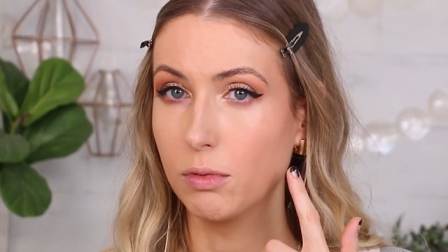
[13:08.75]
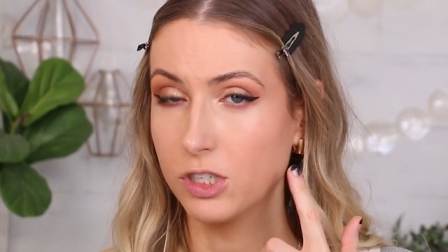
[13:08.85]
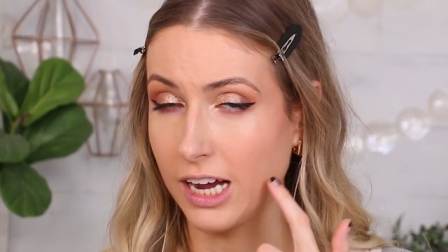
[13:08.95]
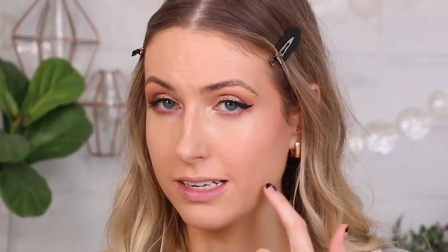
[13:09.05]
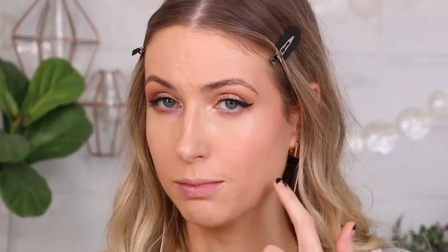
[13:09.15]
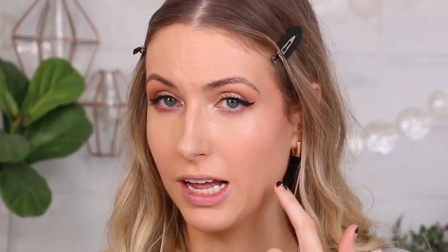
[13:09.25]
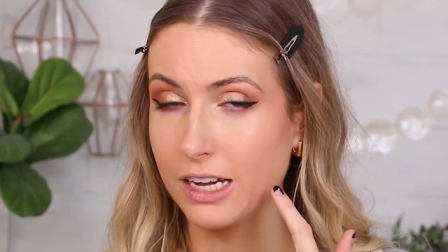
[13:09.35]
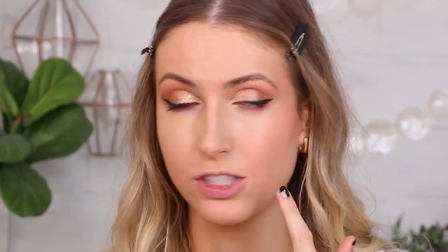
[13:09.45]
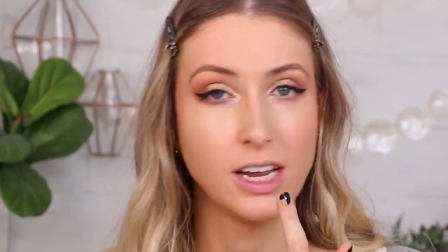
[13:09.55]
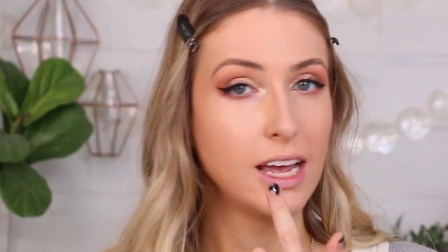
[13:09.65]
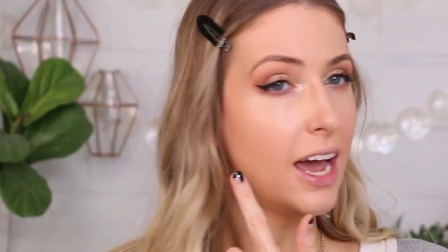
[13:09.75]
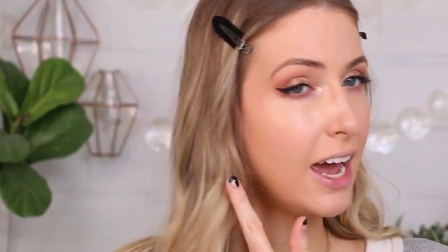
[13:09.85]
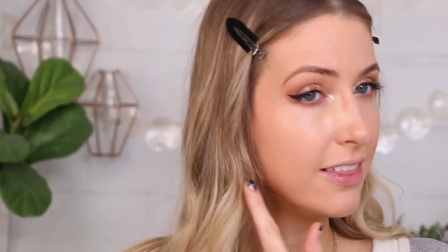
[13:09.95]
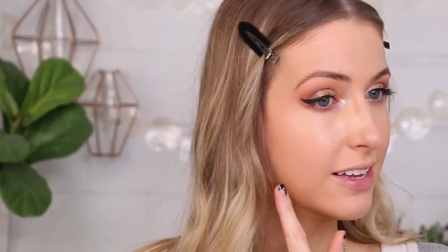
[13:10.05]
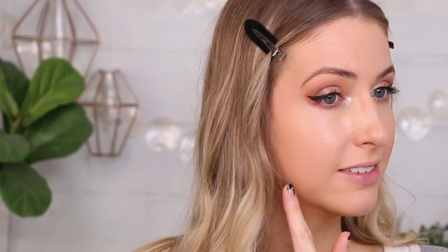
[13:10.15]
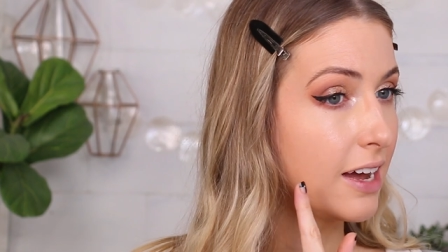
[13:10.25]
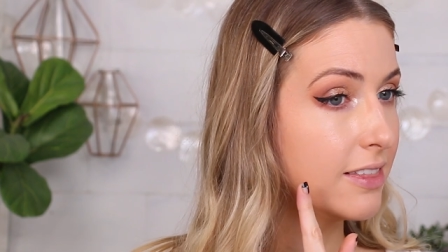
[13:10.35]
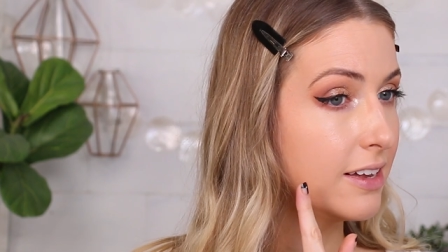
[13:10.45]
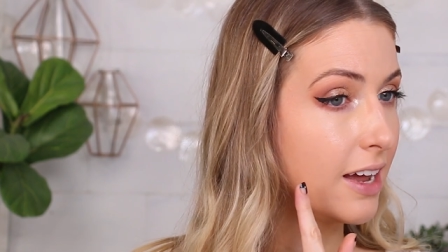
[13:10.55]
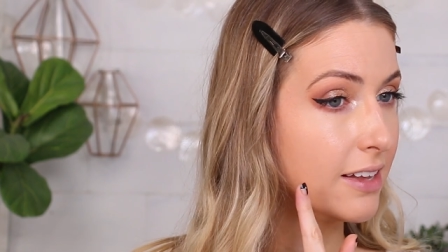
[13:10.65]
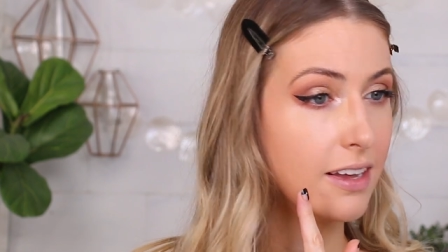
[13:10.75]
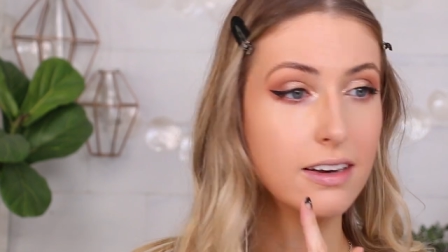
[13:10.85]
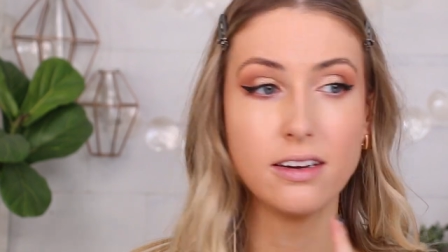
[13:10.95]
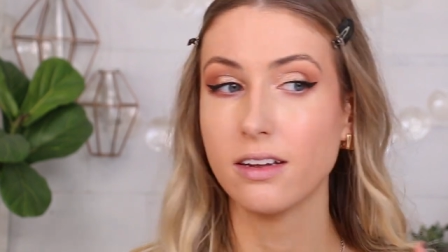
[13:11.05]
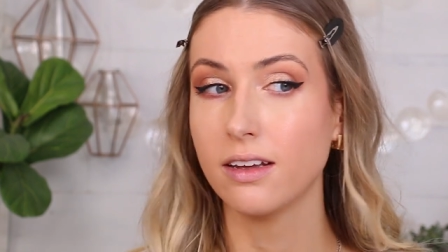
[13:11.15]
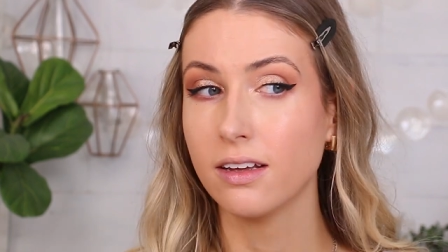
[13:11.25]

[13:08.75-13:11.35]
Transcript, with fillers: which has blush, and this side that doesn't?